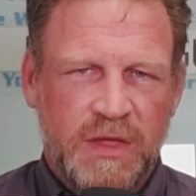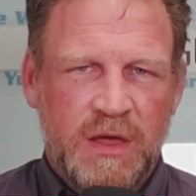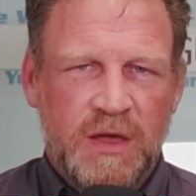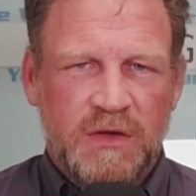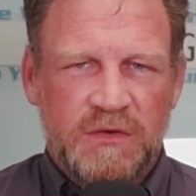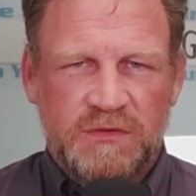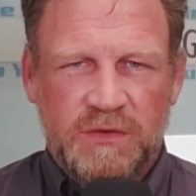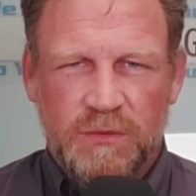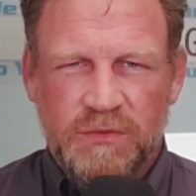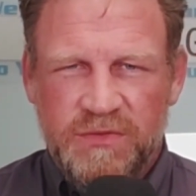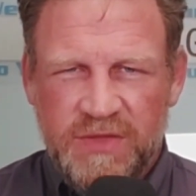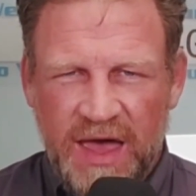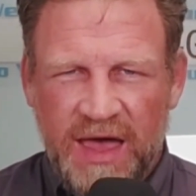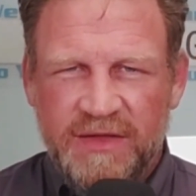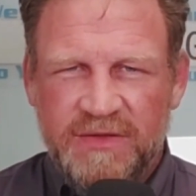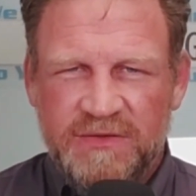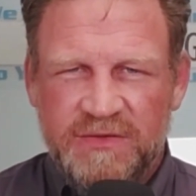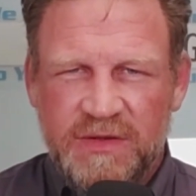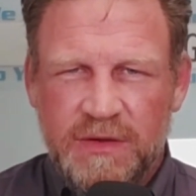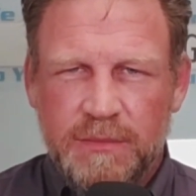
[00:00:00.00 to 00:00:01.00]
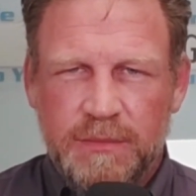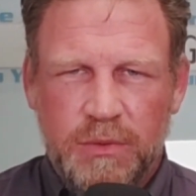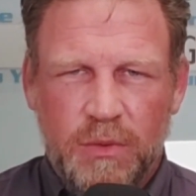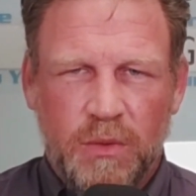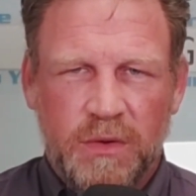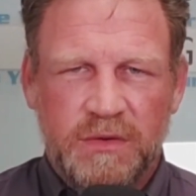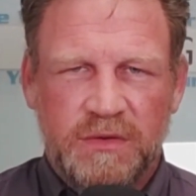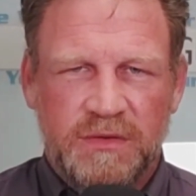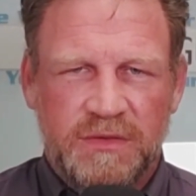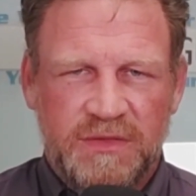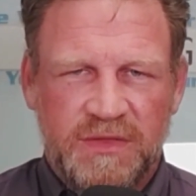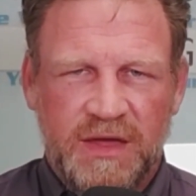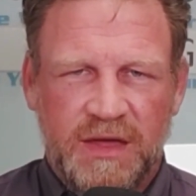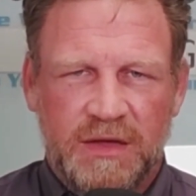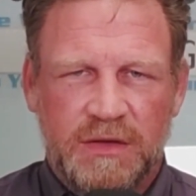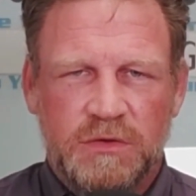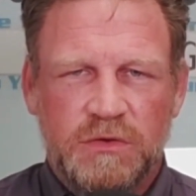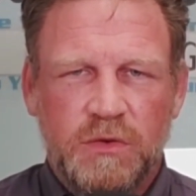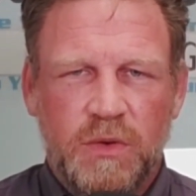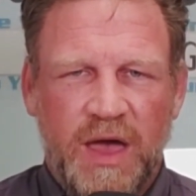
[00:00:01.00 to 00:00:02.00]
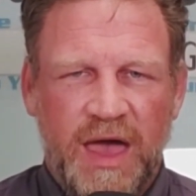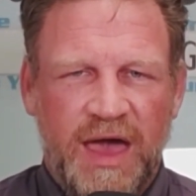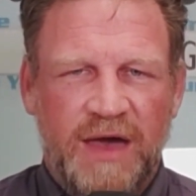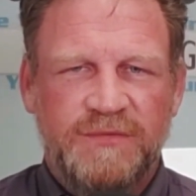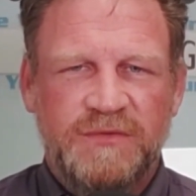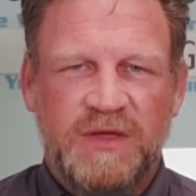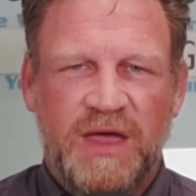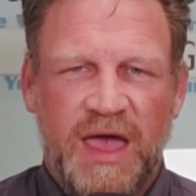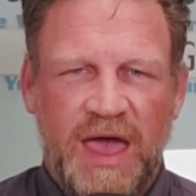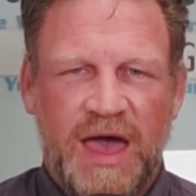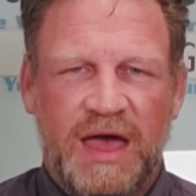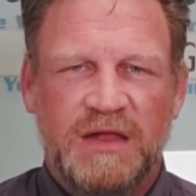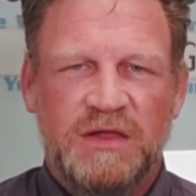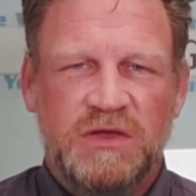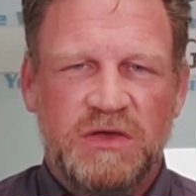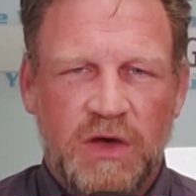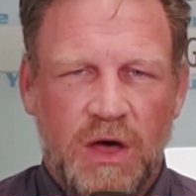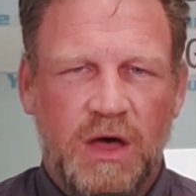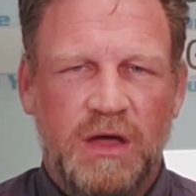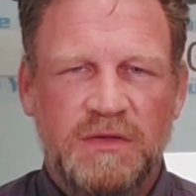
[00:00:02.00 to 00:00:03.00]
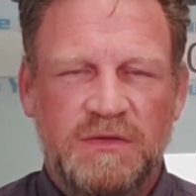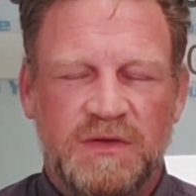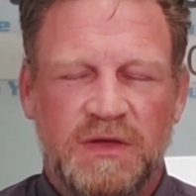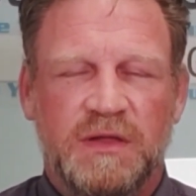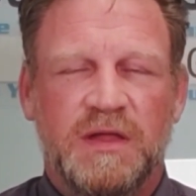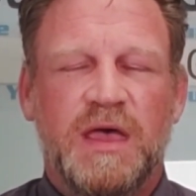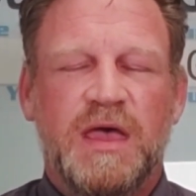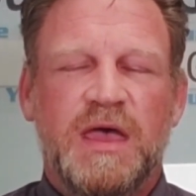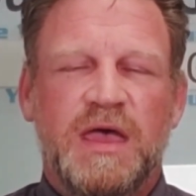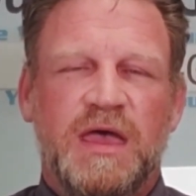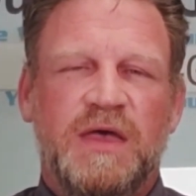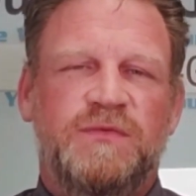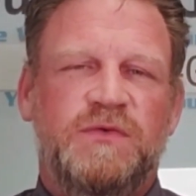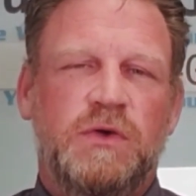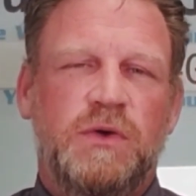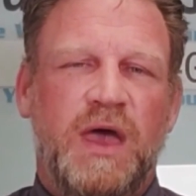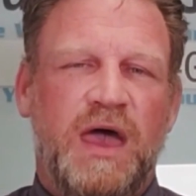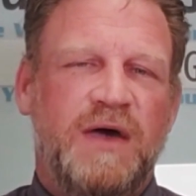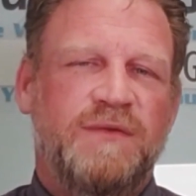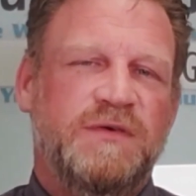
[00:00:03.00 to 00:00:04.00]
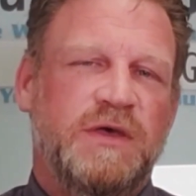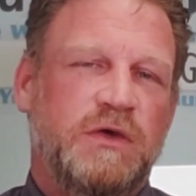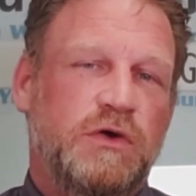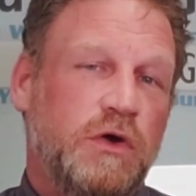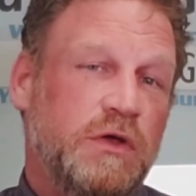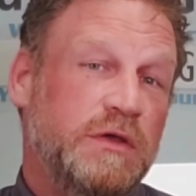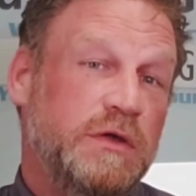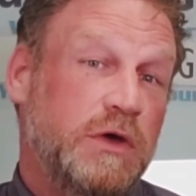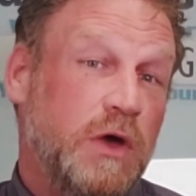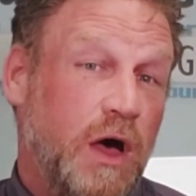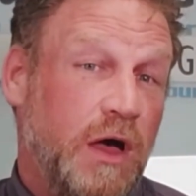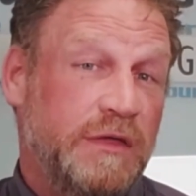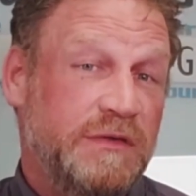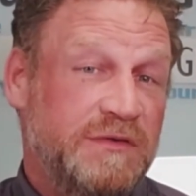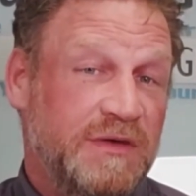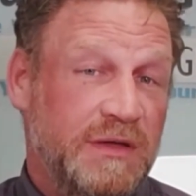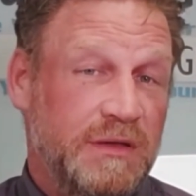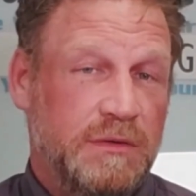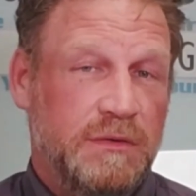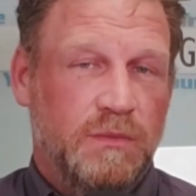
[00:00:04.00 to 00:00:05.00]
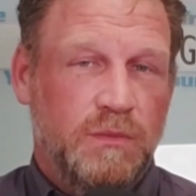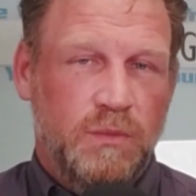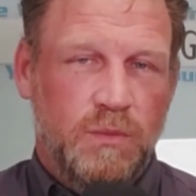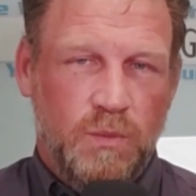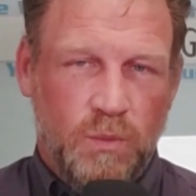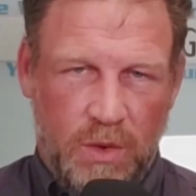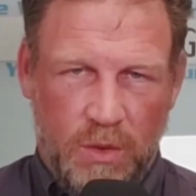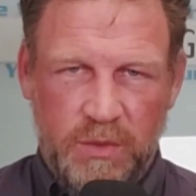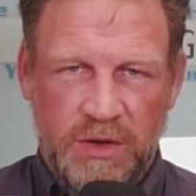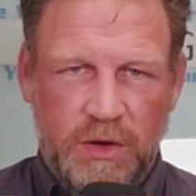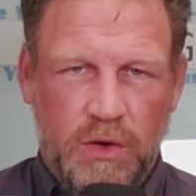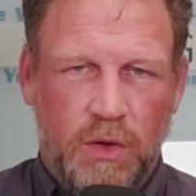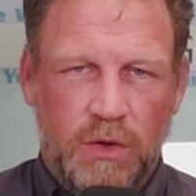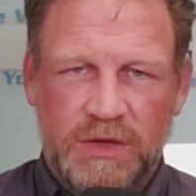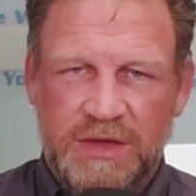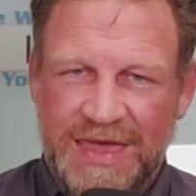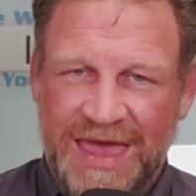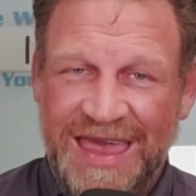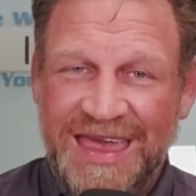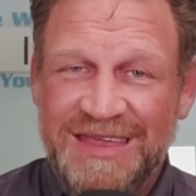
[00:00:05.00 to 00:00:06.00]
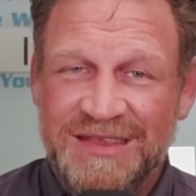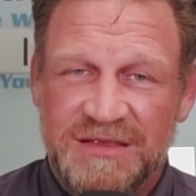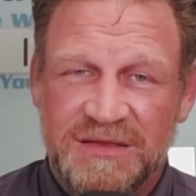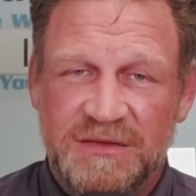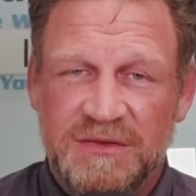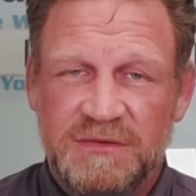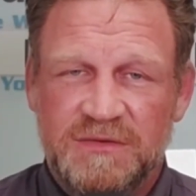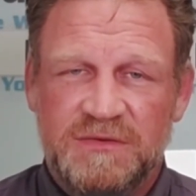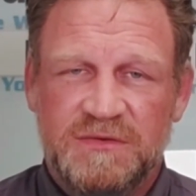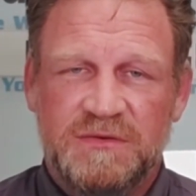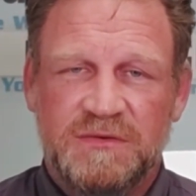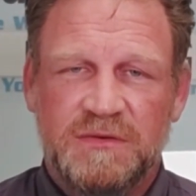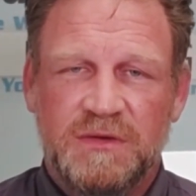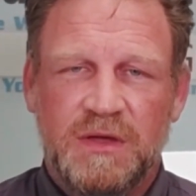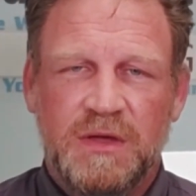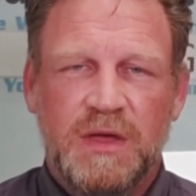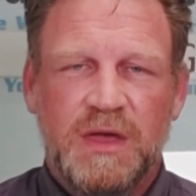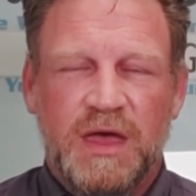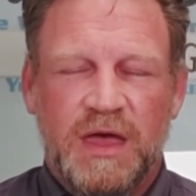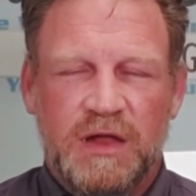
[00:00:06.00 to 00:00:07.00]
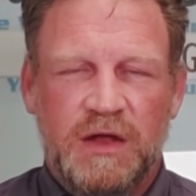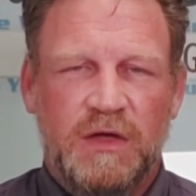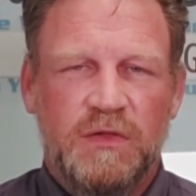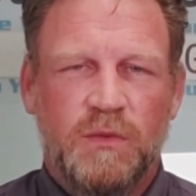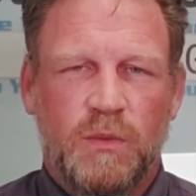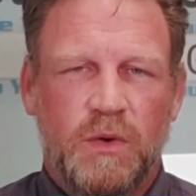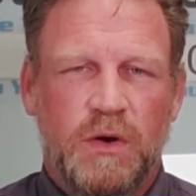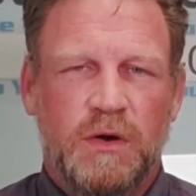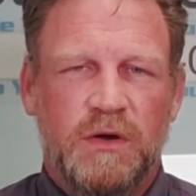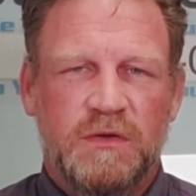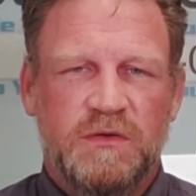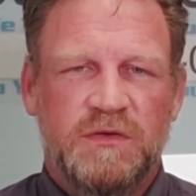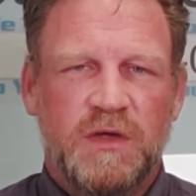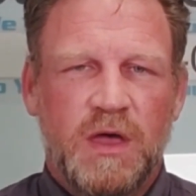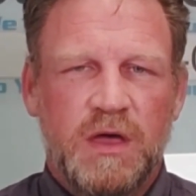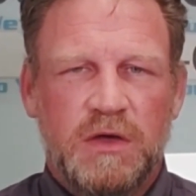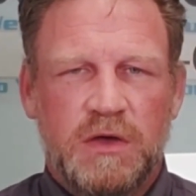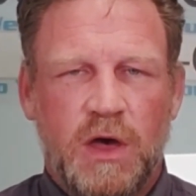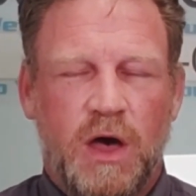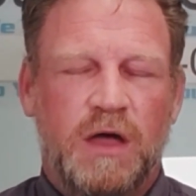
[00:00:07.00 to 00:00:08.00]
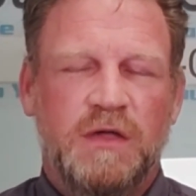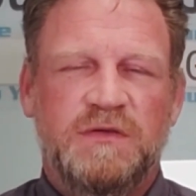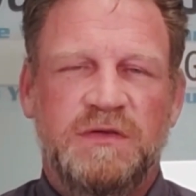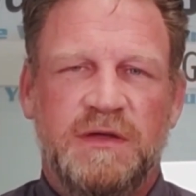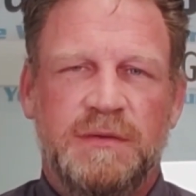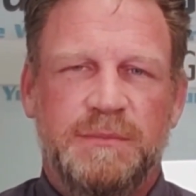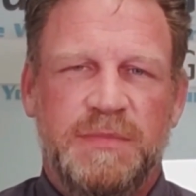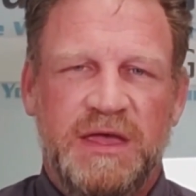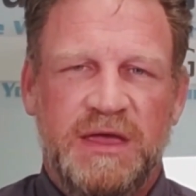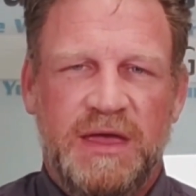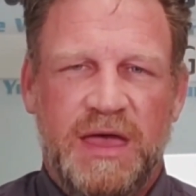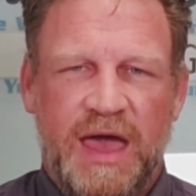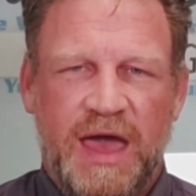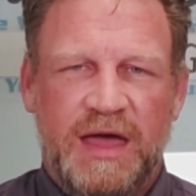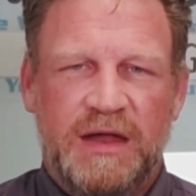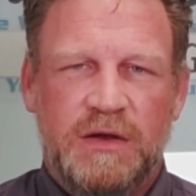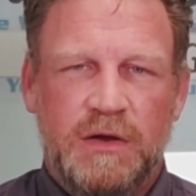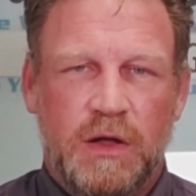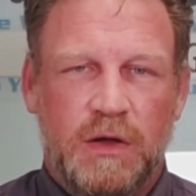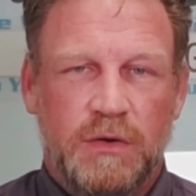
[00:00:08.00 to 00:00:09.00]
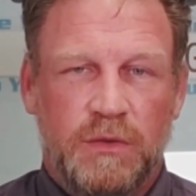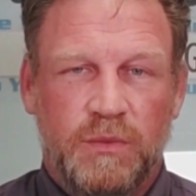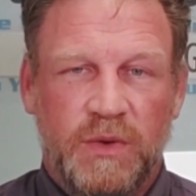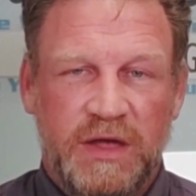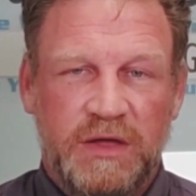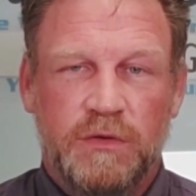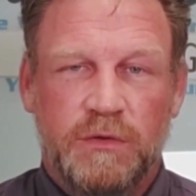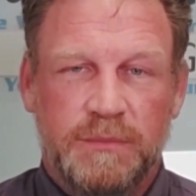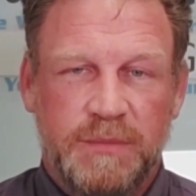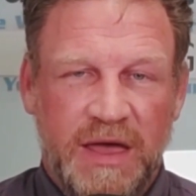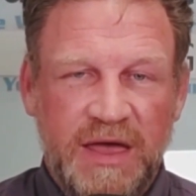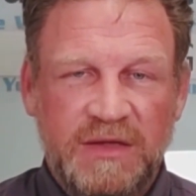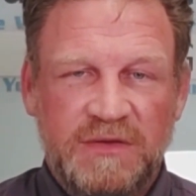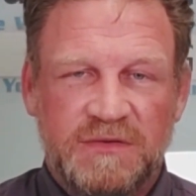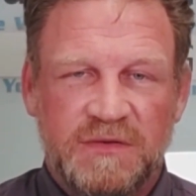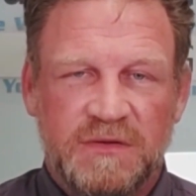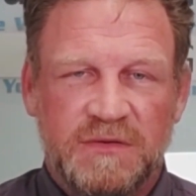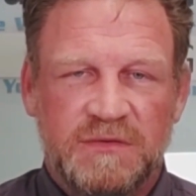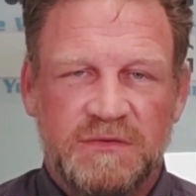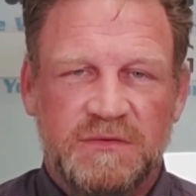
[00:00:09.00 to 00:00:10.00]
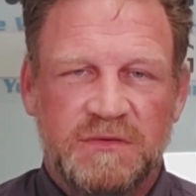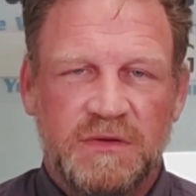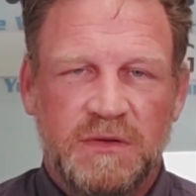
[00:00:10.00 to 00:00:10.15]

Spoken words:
So that's the important thing. You have to add content. If you have a good content, what we call cadence, in other words, content being added on a regular basis,